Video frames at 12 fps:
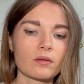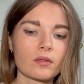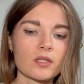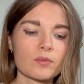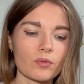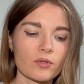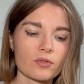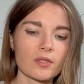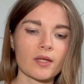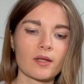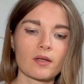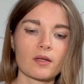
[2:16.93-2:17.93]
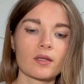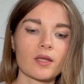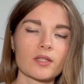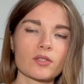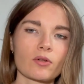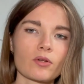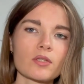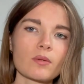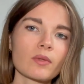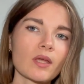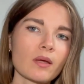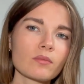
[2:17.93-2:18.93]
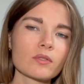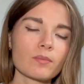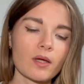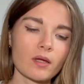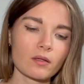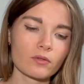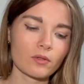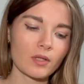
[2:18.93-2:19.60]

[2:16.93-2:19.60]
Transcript: this person gets hurt sometimes by